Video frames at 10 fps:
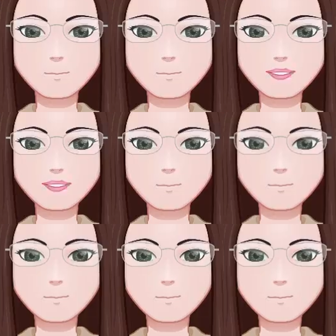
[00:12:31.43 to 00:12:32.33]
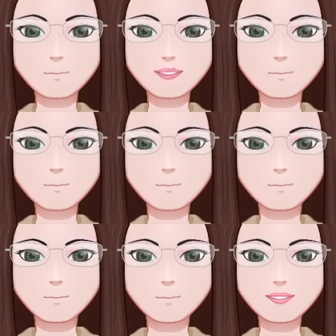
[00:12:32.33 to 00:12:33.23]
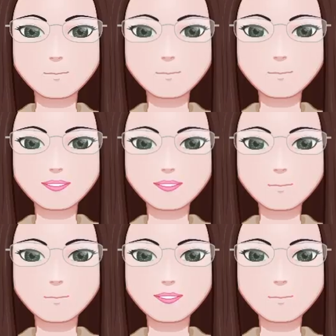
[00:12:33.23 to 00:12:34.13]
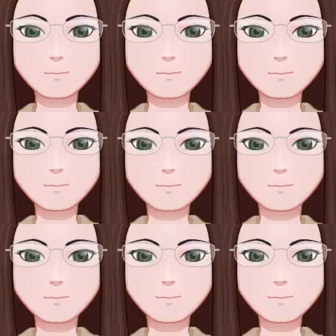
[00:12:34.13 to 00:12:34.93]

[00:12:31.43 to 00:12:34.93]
let's hope not. But, hey, so, I don't know.